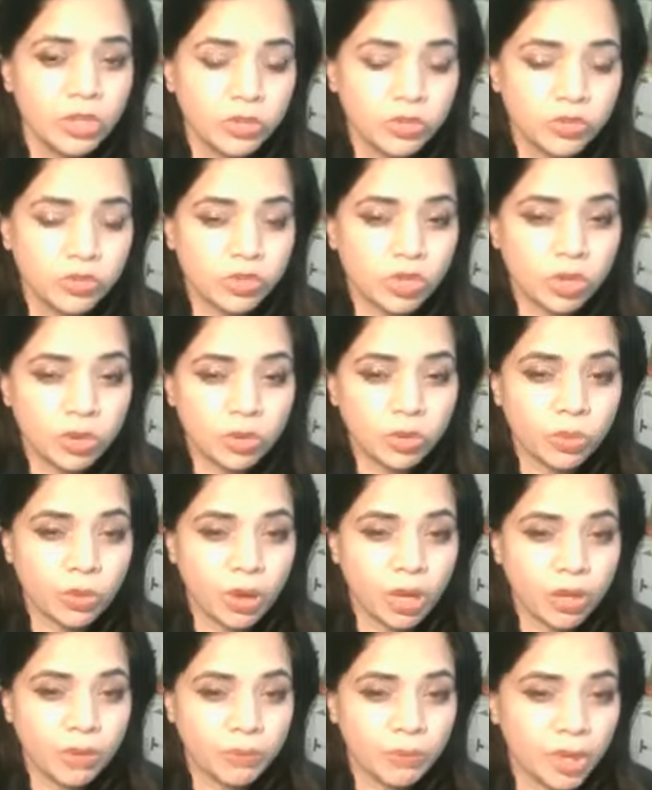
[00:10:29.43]
So
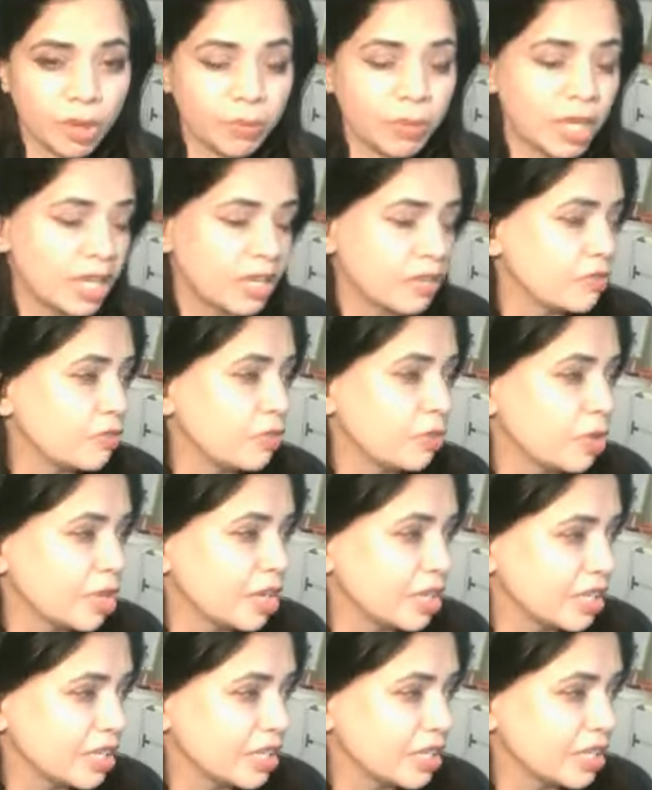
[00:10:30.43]
applying
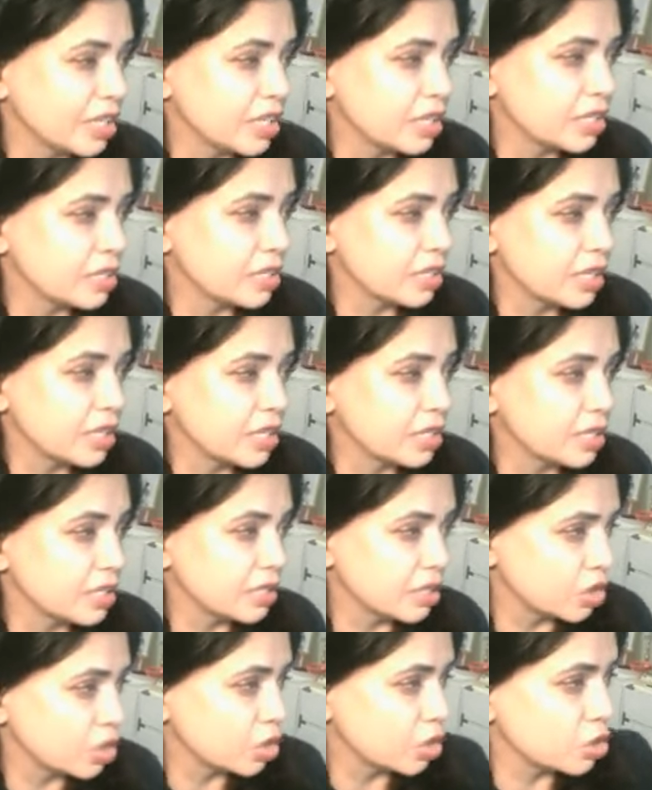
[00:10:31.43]
for is
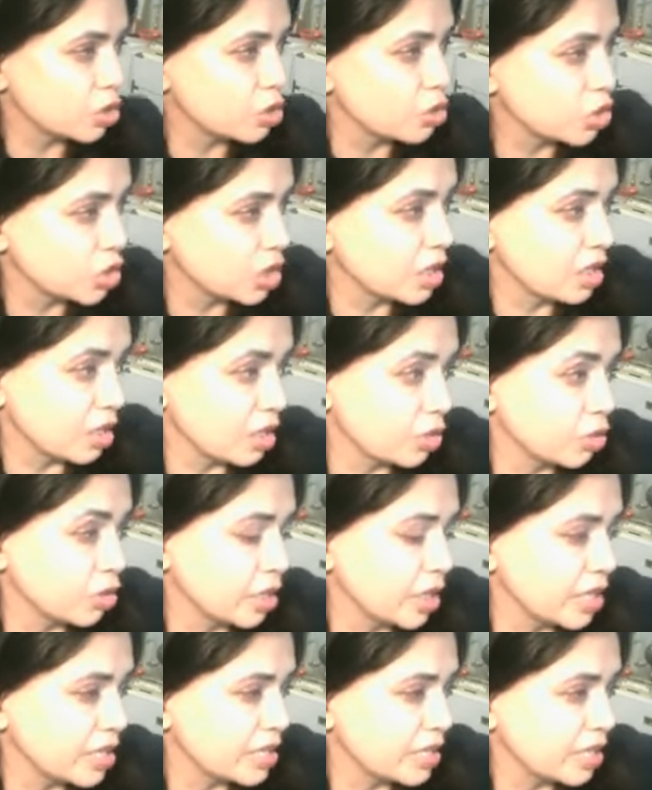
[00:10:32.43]
usually a good
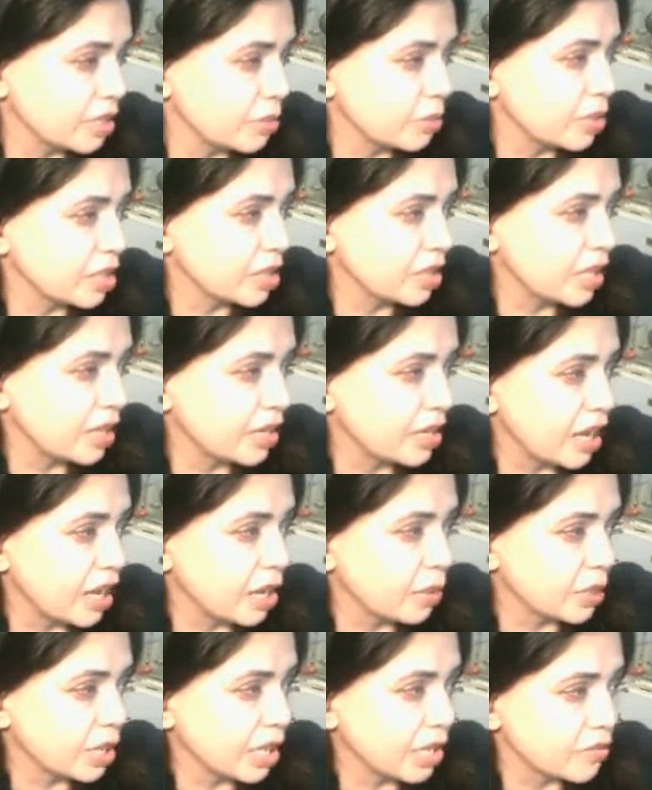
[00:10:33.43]
idea. But again,
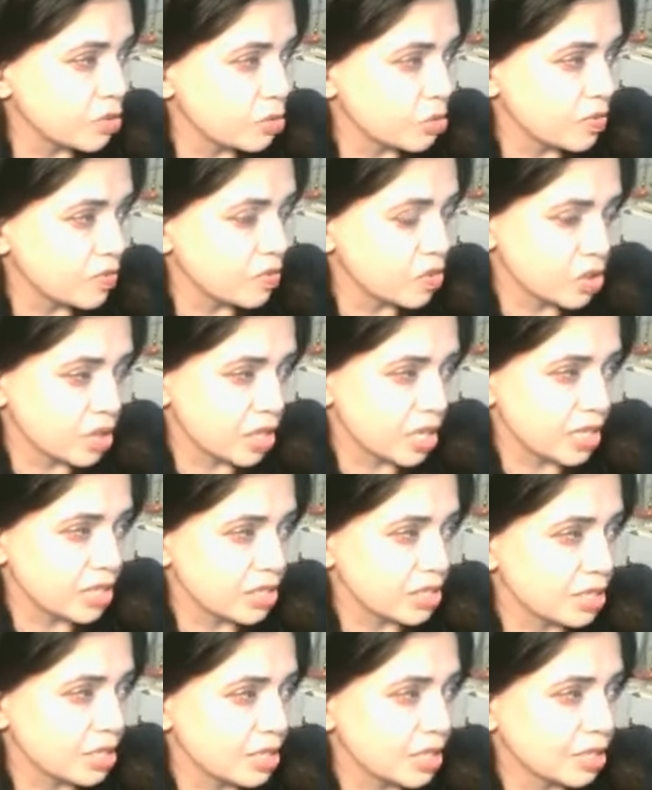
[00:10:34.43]
I would have to review your
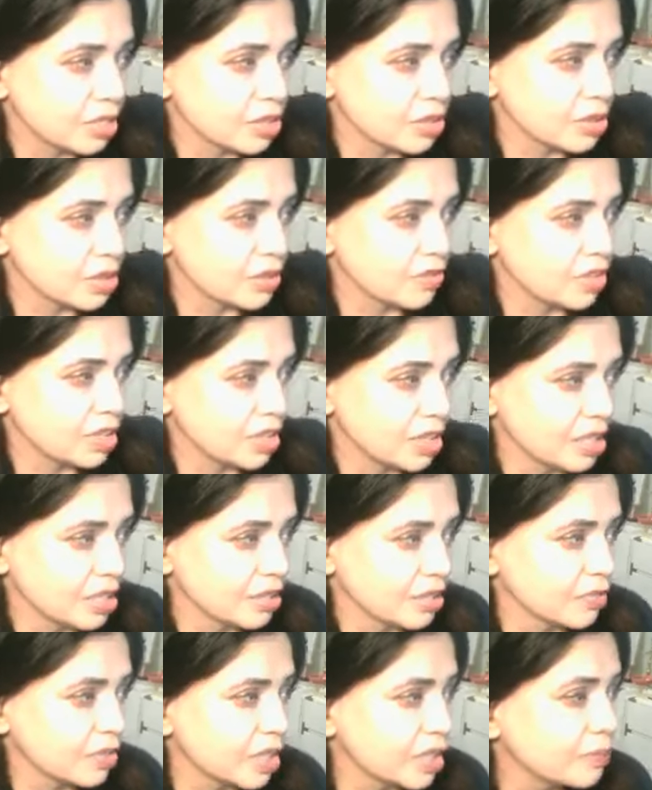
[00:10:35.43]
case to tell you
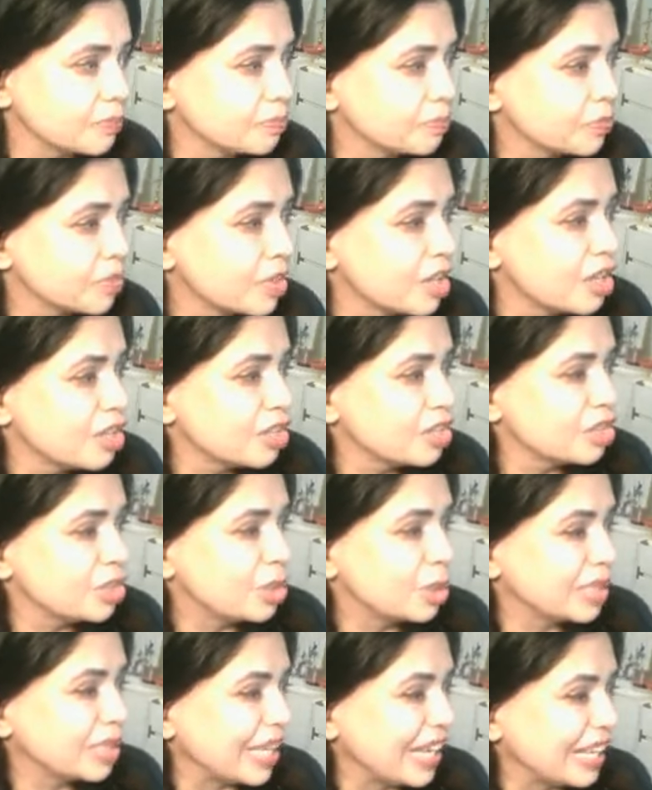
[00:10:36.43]
definitively.
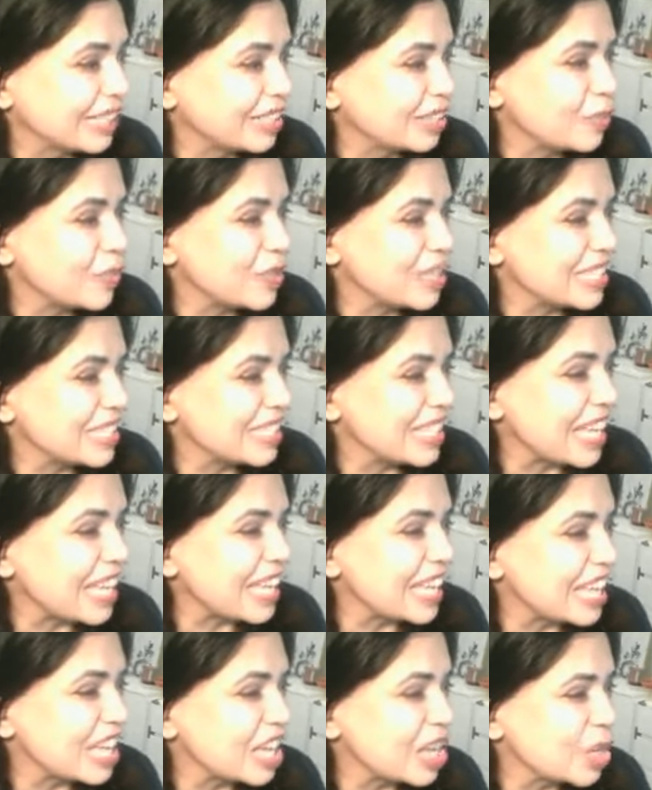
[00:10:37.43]
Doña, ¿cómo
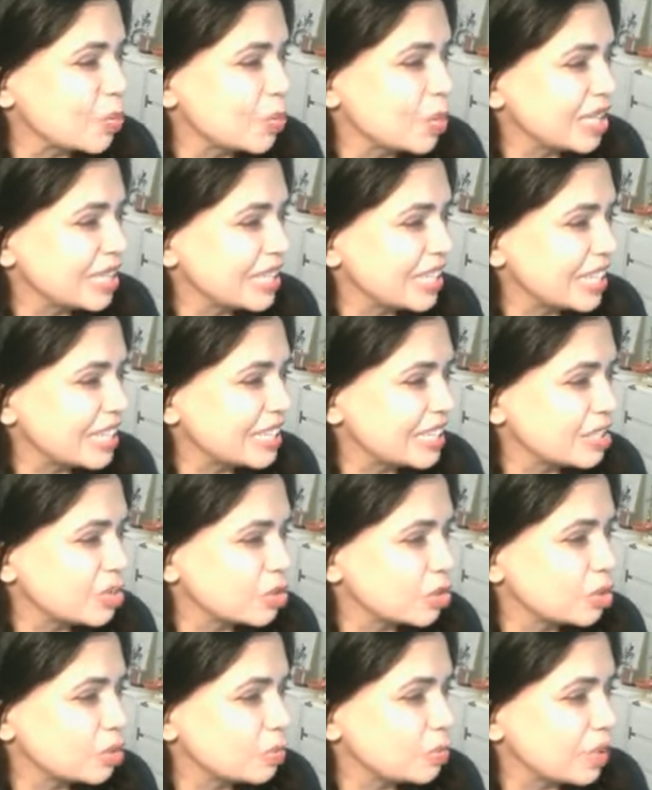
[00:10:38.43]
está? Buen día.
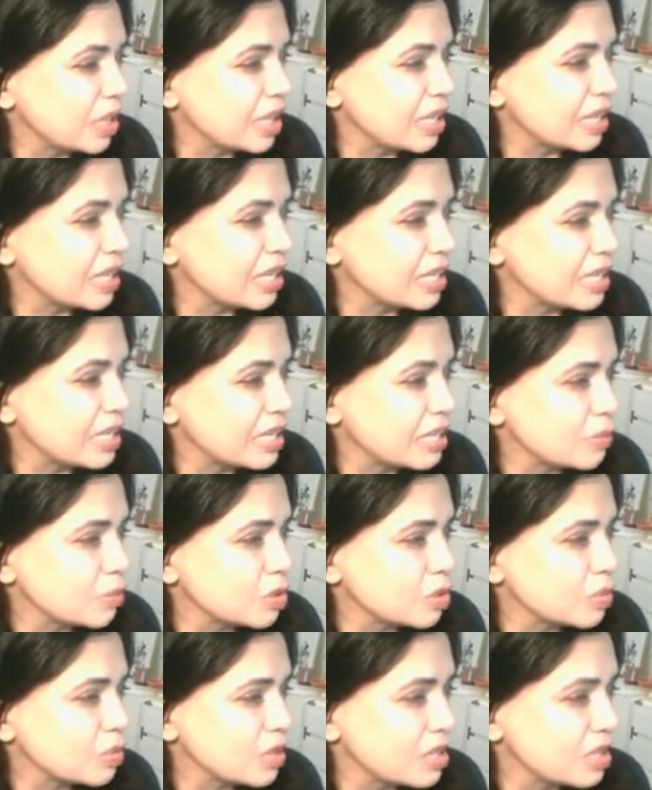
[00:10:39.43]
Disculpe,
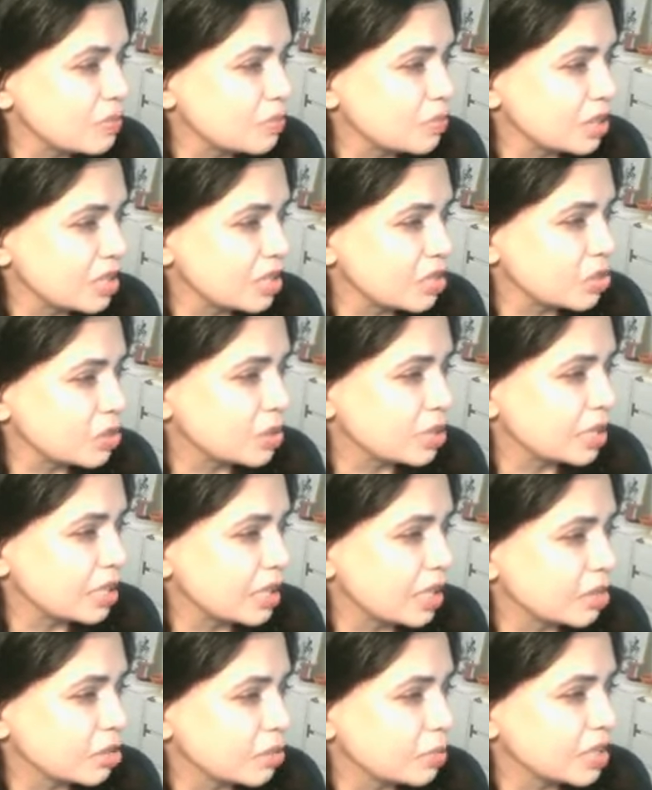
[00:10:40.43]
hicimos mi petición el
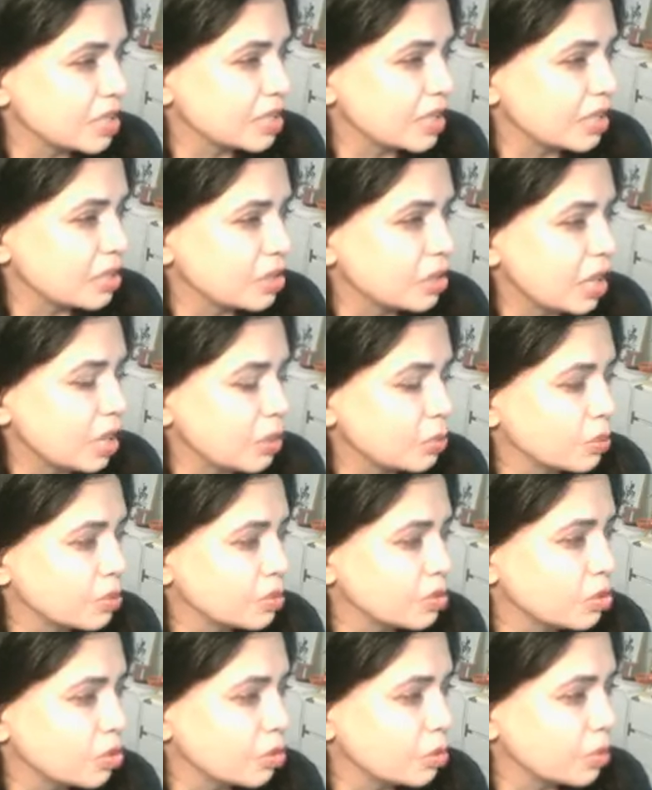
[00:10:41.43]
año pasado,
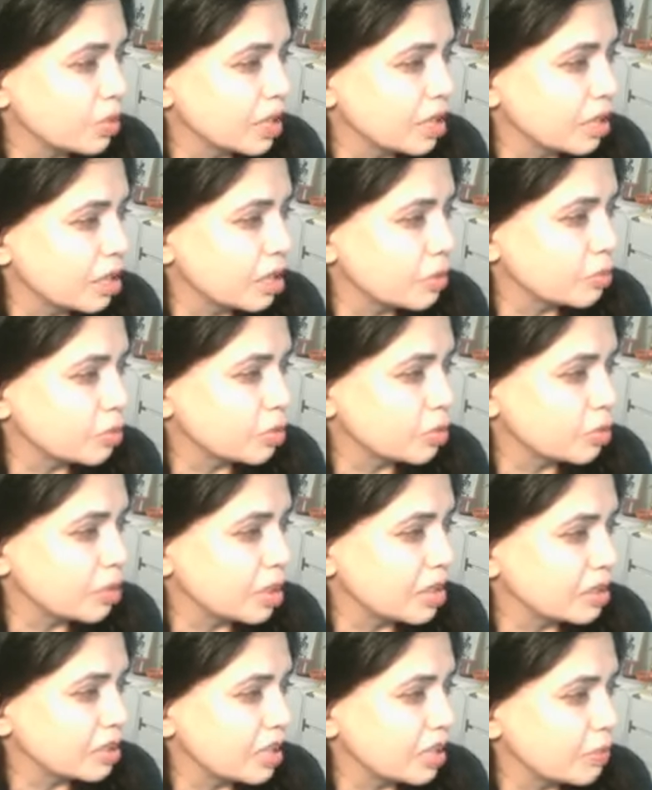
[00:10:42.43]
aún no me
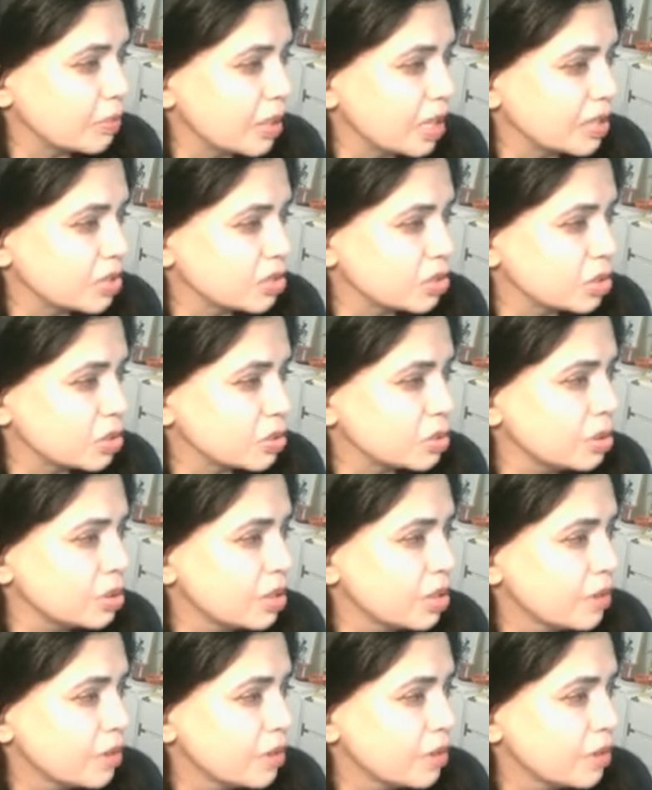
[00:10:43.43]
aproban. ¿Qué pasó?